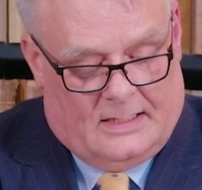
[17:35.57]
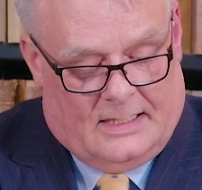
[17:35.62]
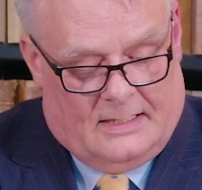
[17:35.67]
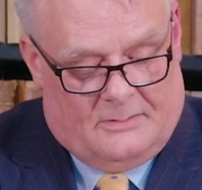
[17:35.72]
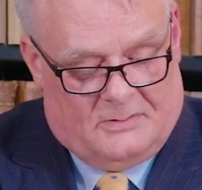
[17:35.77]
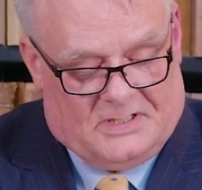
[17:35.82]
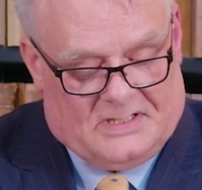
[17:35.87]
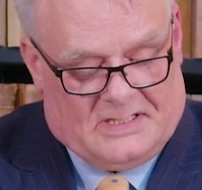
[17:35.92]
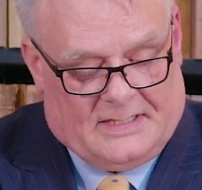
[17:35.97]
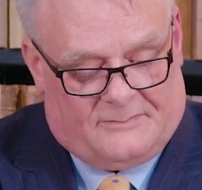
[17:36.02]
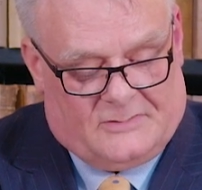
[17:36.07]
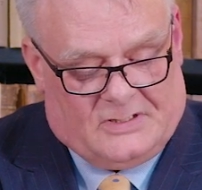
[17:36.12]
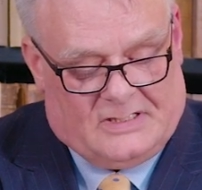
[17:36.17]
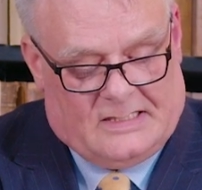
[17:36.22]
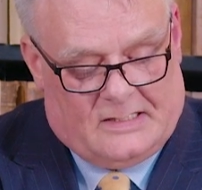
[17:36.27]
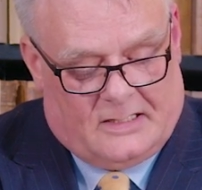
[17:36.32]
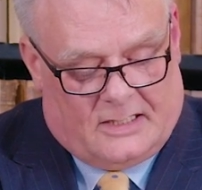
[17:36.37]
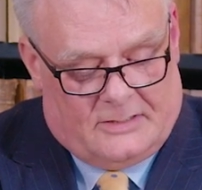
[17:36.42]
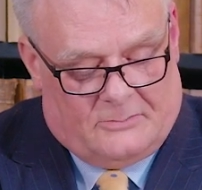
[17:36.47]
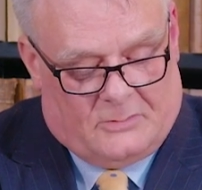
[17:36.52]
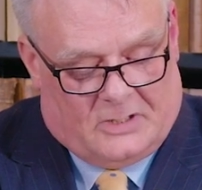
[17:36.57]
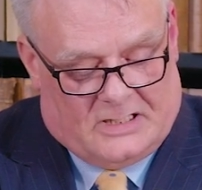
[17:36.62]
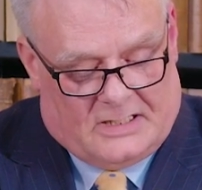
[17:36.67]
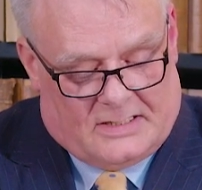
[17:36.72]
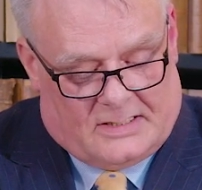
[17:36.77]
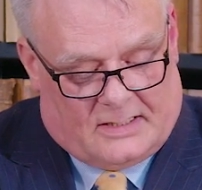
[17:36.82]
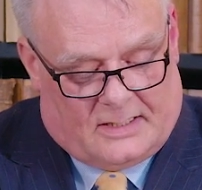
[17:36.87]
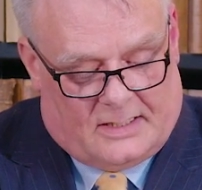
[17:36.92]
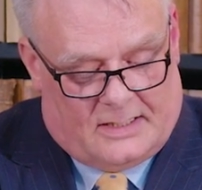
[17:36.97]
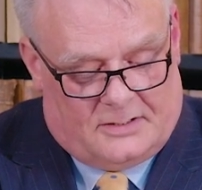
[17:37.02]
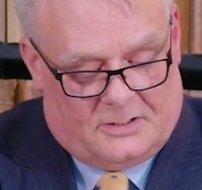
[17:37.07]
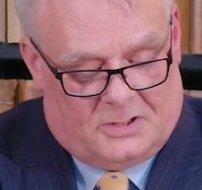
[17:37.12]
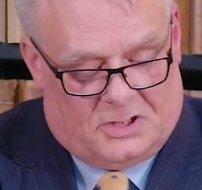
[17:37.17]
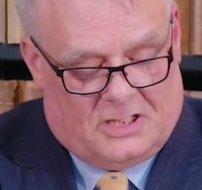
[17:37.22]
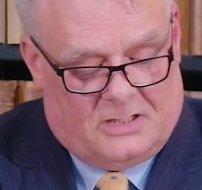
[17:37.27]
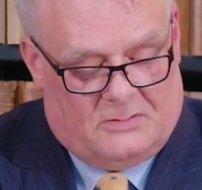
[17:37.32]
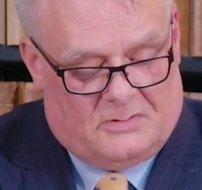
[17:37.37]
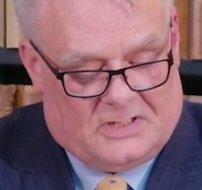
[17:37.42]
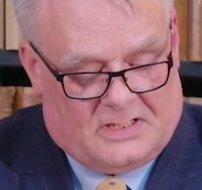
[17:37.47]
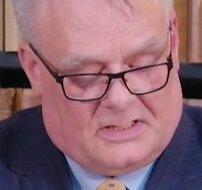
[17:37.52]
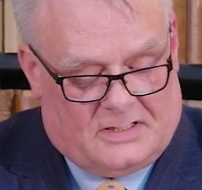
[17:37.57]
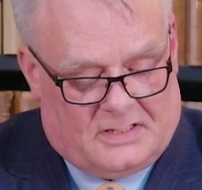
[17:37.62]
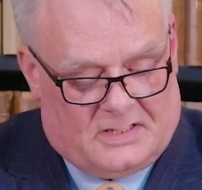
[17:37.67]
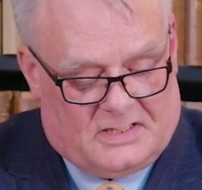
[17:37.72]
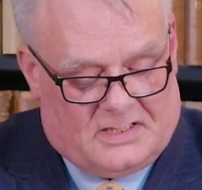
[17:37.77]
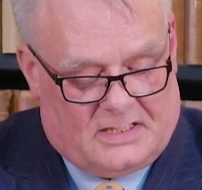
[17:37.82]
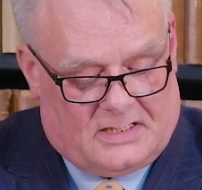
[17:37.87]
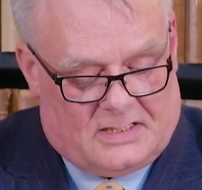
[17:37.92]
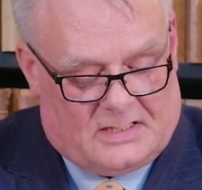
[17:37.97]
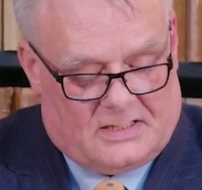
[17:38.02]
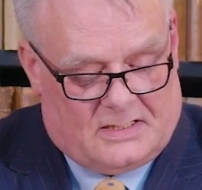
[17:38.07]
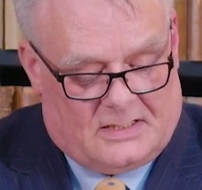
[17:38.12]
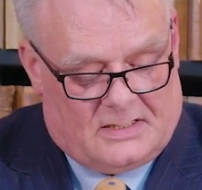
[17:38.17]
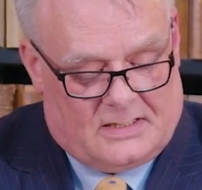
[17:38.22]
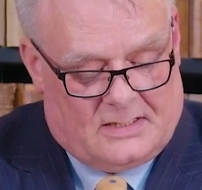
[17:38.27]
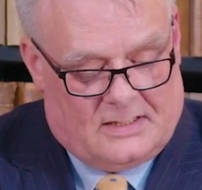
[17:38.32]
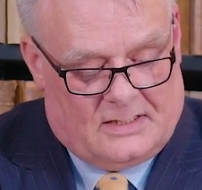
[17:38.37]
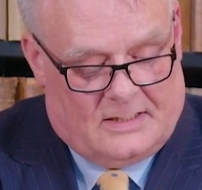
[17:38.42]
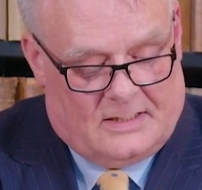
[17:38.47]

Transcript: He was 79 when he died and she was in her 60s.